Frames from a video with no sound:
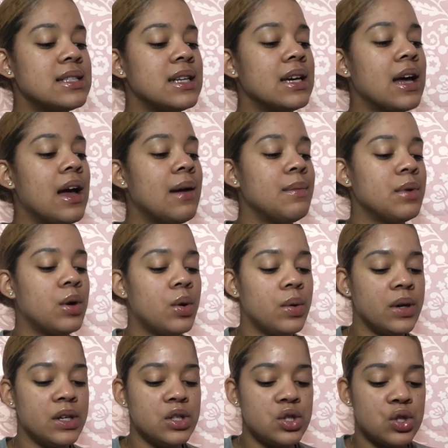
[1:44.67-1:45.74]
thing I'm
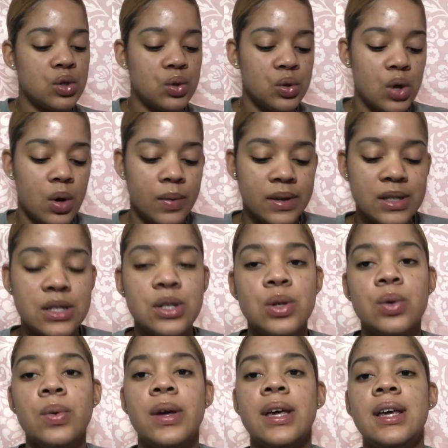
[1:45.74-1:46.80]
going to go
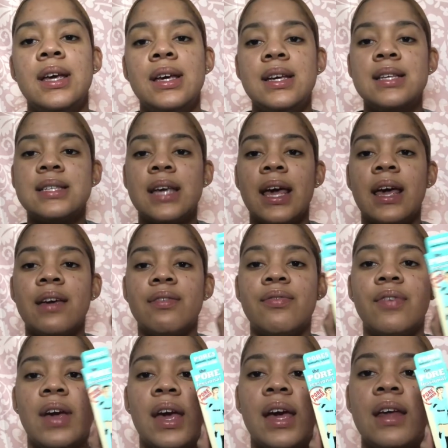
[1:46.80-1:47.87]
into is a
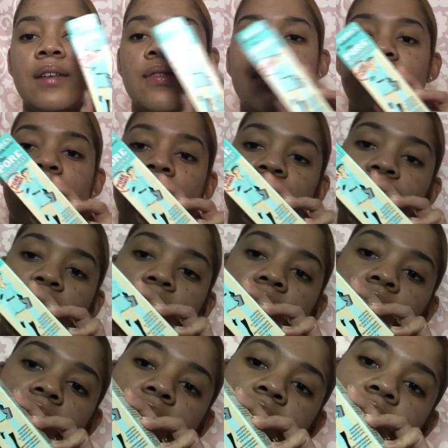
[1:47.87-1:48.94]
fan
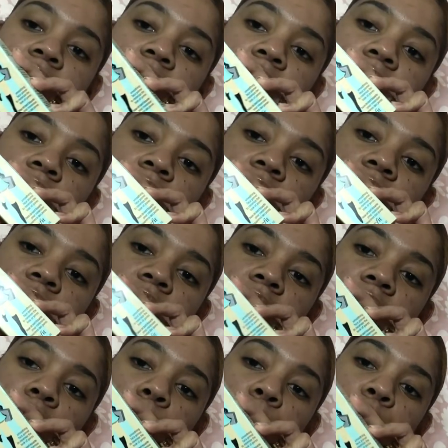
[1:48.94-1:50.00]
favorite. This is
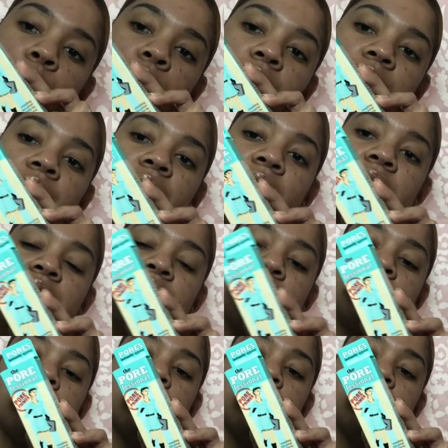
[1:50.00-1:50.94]
the Professional